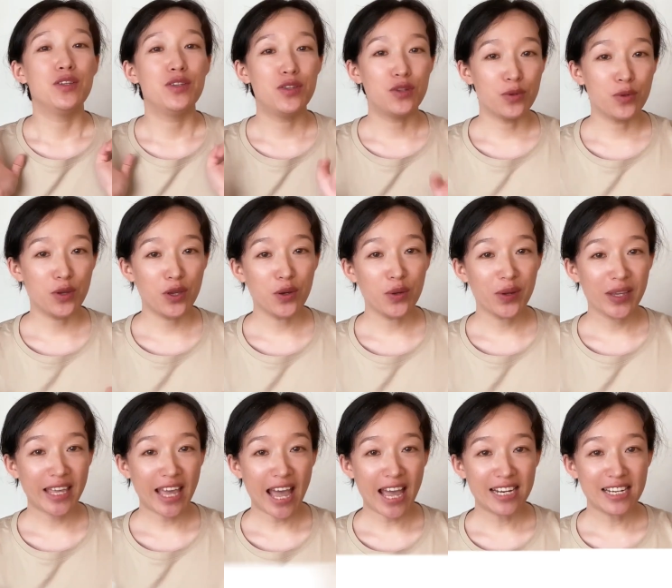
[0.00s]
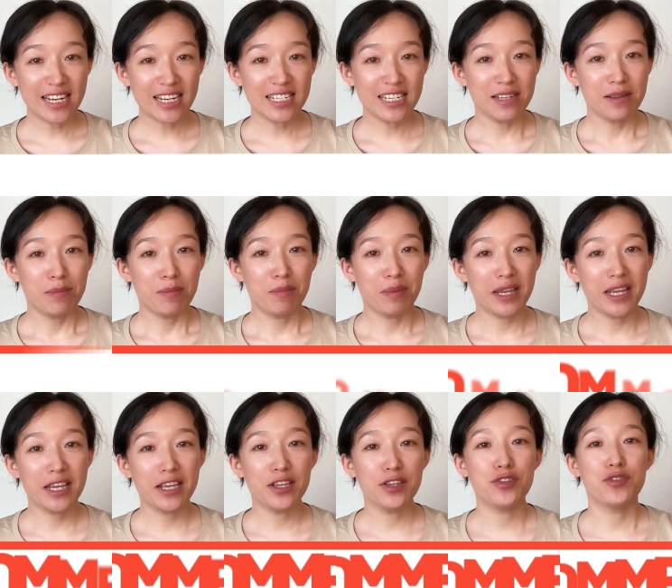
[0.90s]
Do you get it?
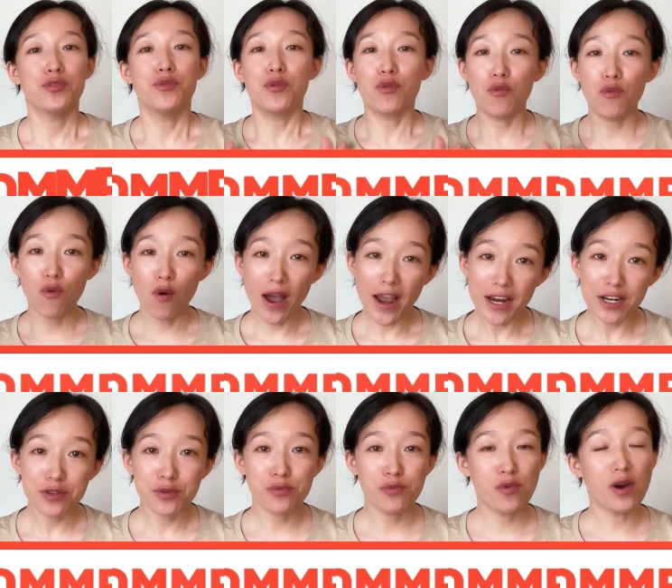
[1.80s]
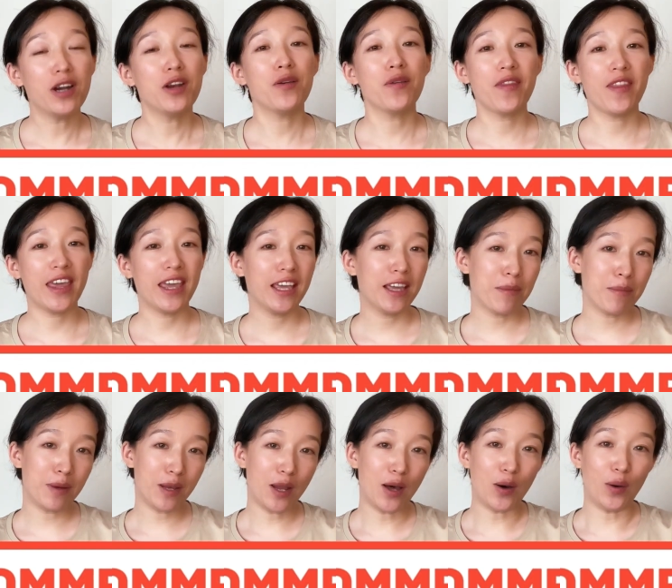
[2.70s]
Please write what you think
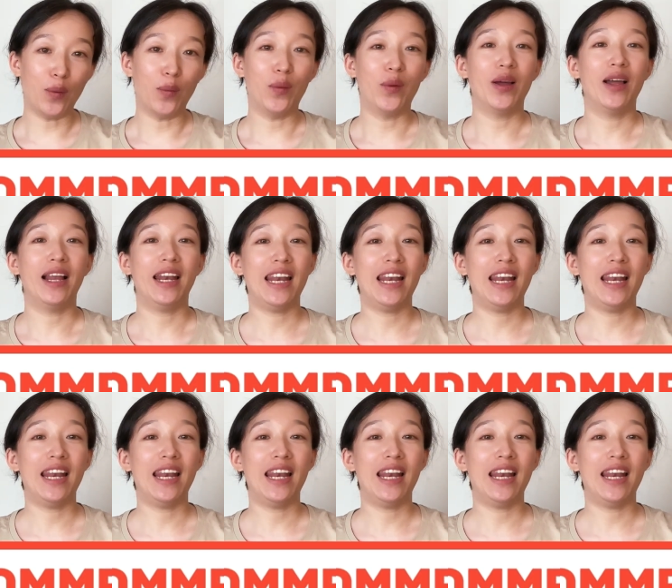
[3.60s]
below.